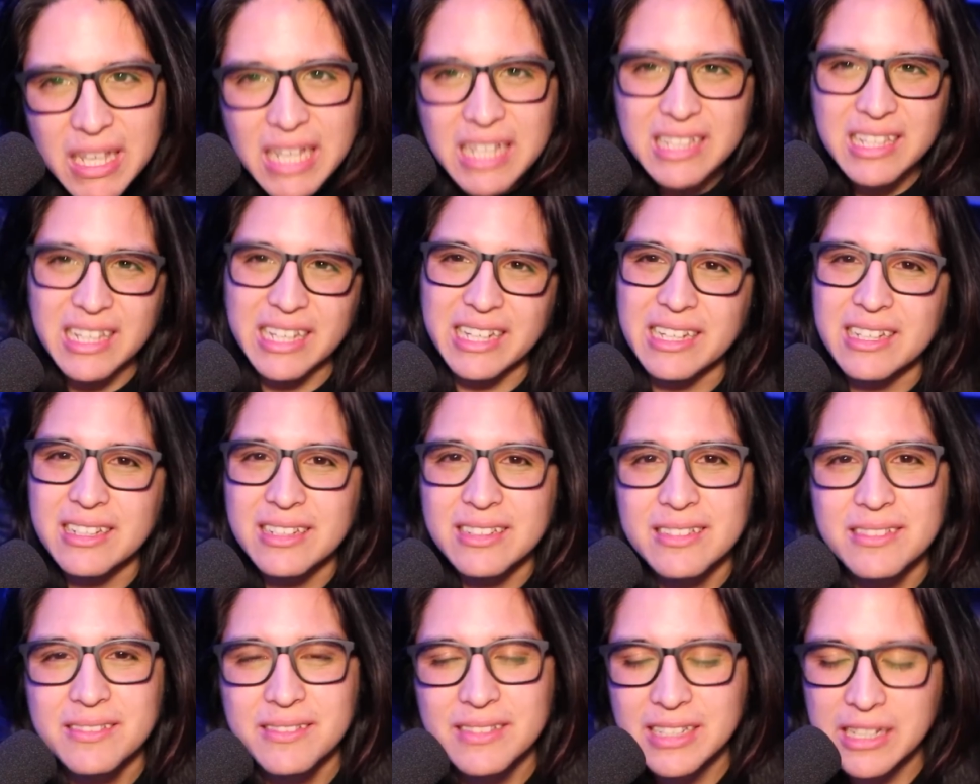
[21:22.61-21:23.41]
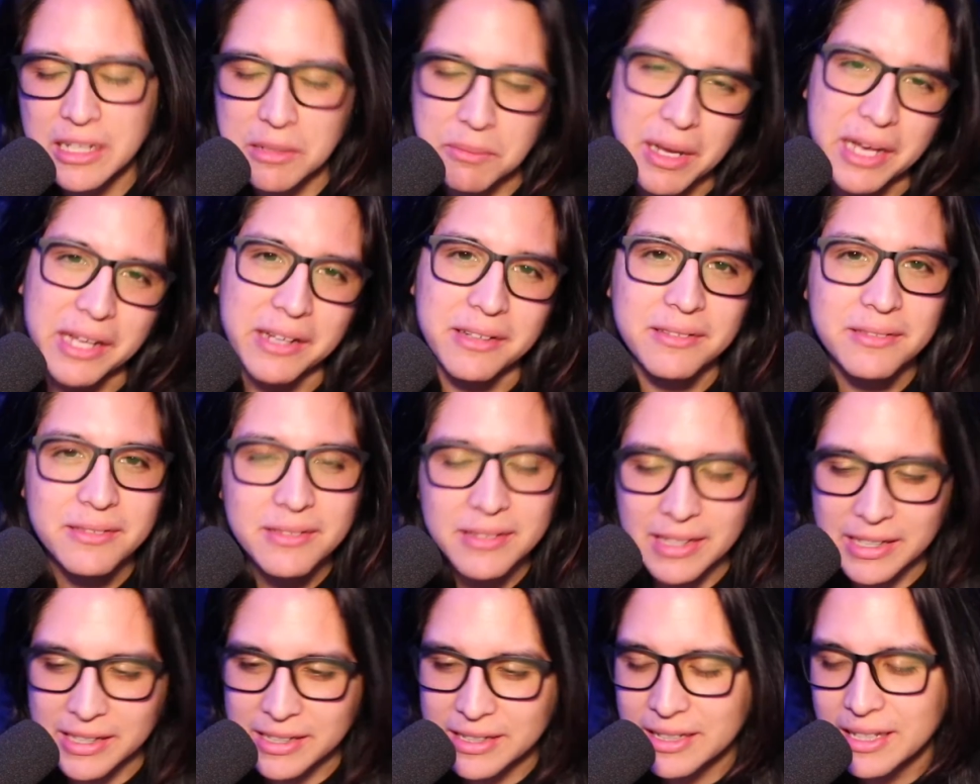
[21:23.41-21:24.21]
like, come on,
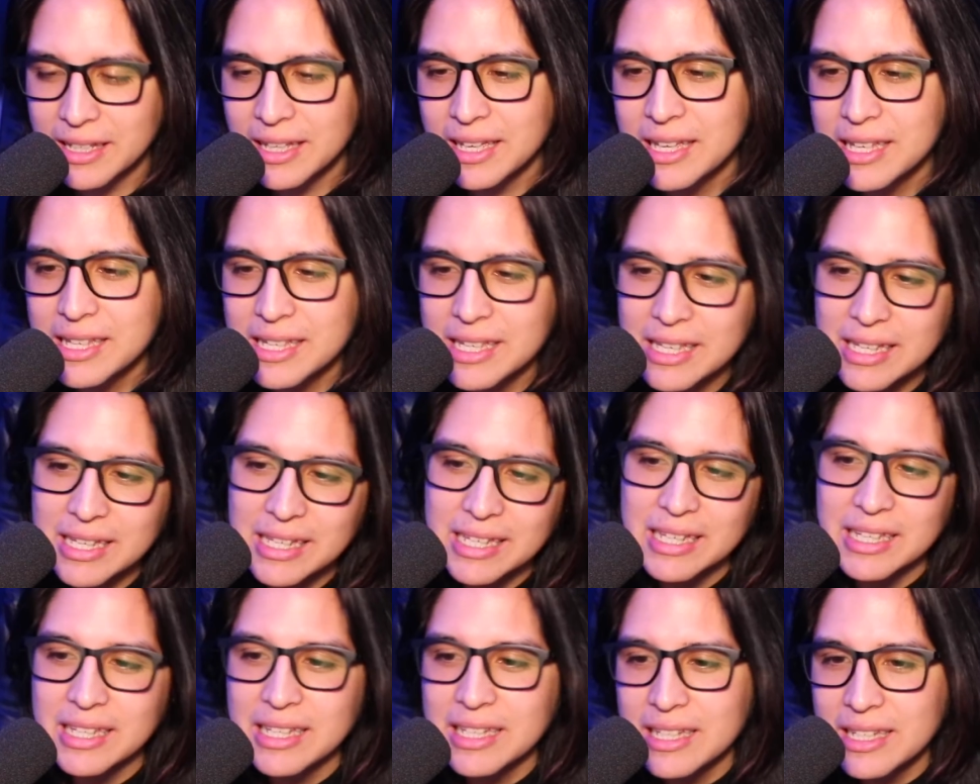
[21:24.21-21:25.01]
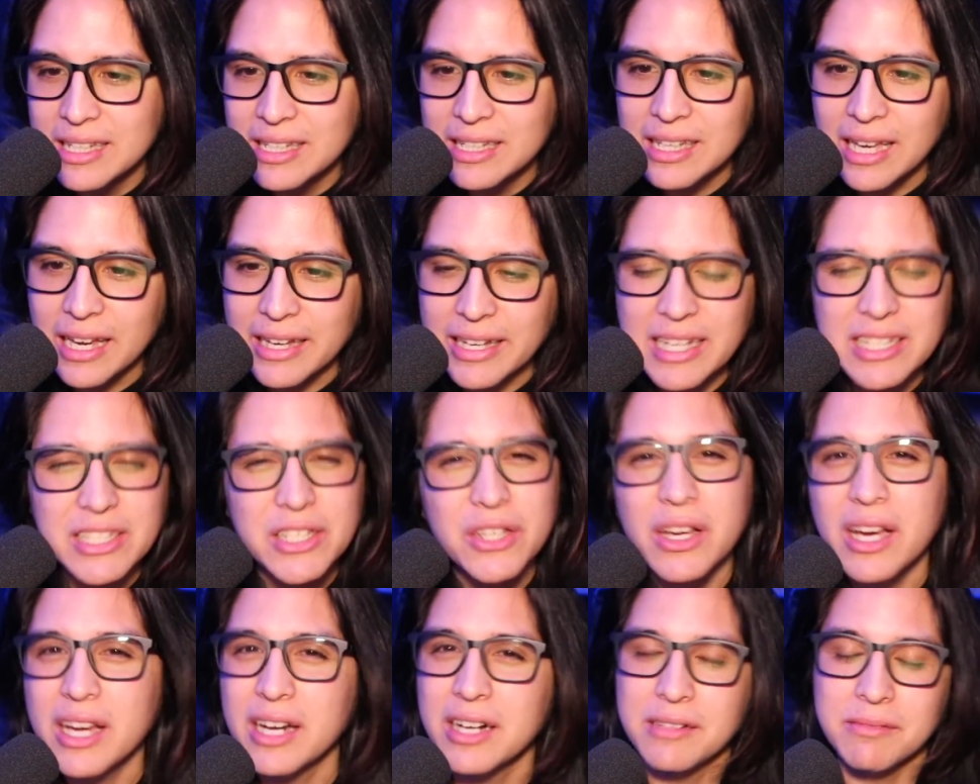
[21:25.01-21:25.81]
like, I guess
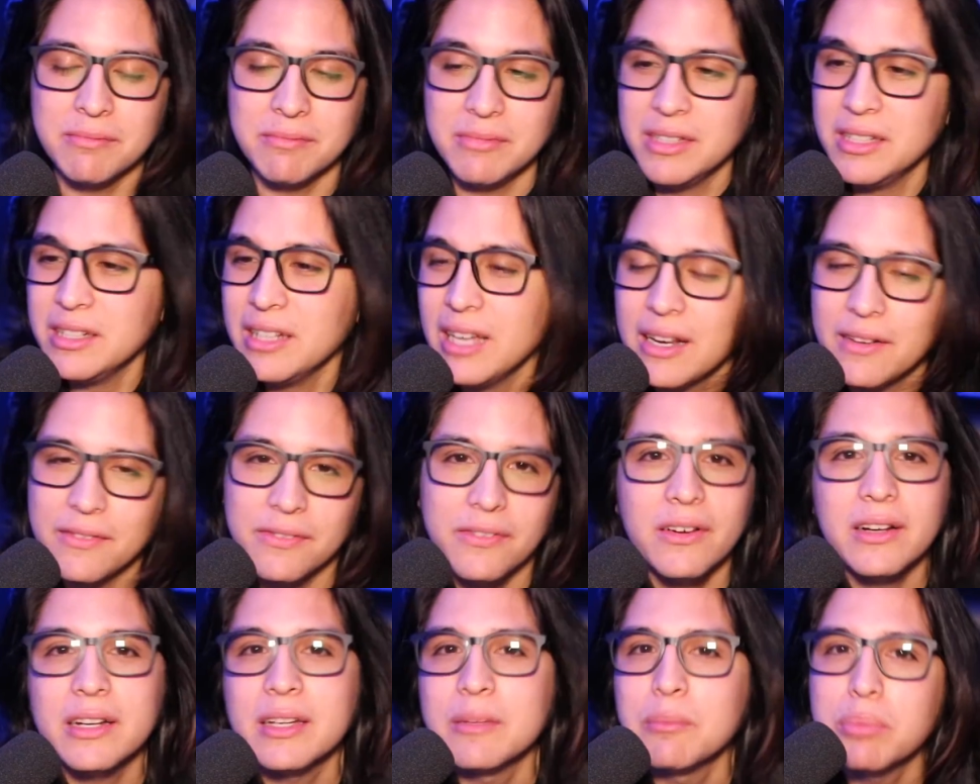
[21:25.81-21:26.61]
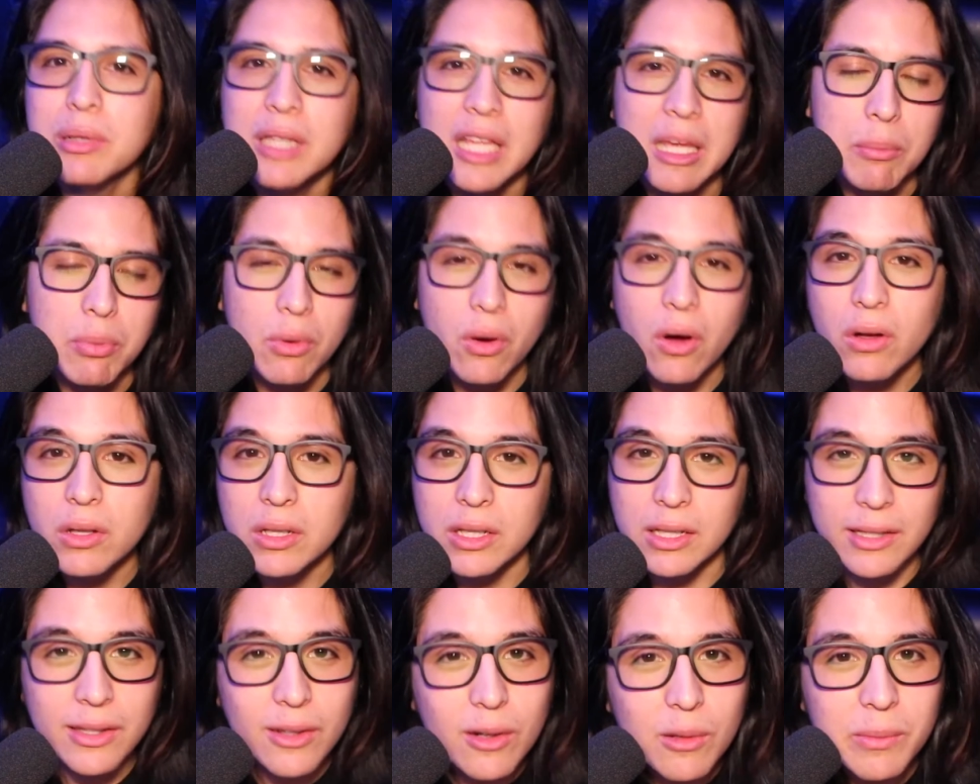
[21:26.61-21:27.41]
you gotta you gotta fucking play
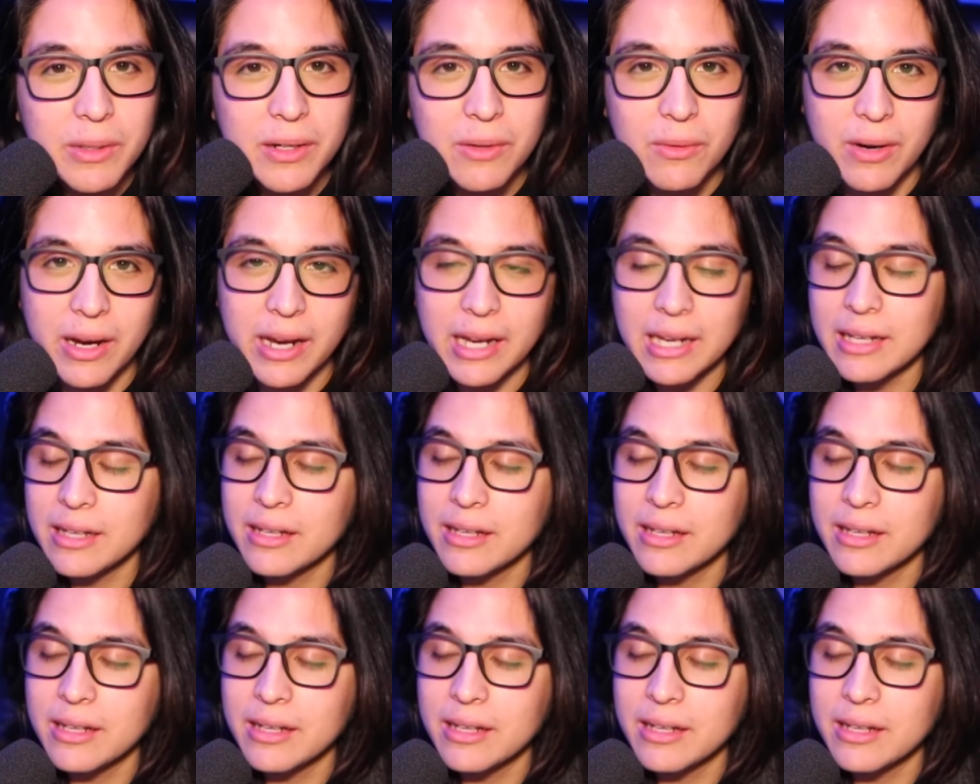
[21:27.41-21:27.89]
ball a little bit, right?